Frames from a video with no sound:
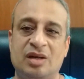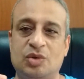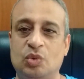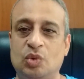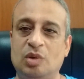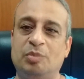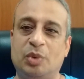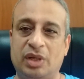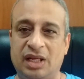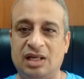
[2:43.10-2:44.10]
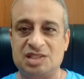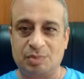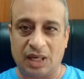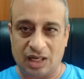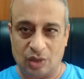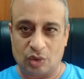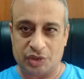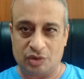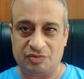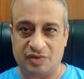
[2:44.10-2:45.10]
to putting a smile on
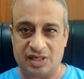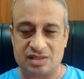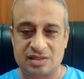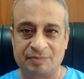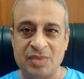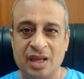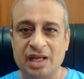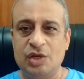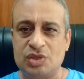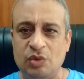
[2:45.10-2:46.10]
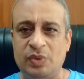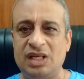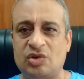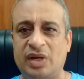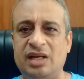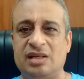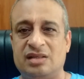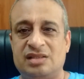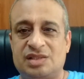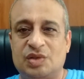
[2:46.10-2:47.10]
your face. You see, we
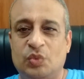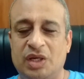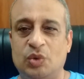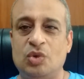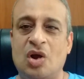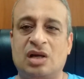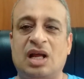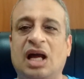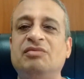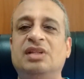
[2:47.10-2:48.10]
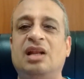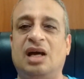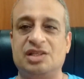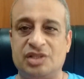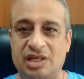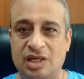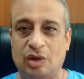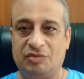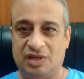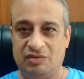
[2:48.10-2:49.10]
traders, we do not have the luxury
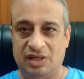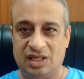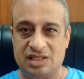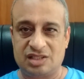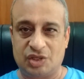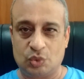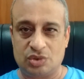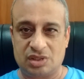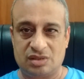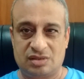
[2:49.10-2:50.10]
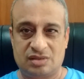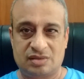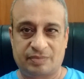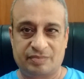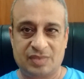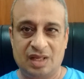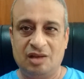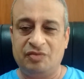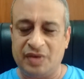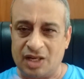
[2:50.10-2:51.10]
of giving excuses.
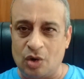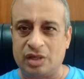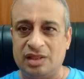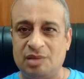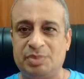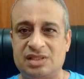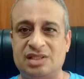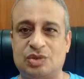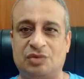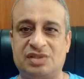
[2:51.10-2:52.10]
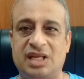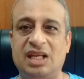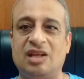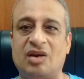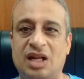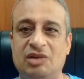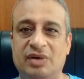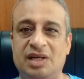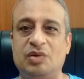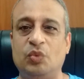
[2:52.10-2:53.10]
We are not in the business of staying
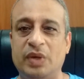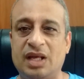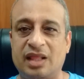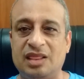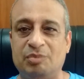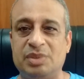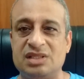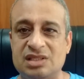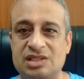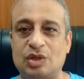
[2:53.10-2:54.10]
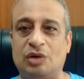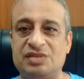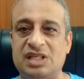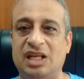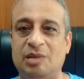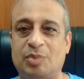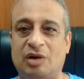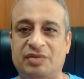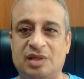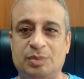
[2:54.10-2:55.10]
relevant. We are in the business of staying
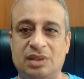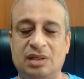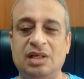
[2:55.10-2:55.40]
profitable.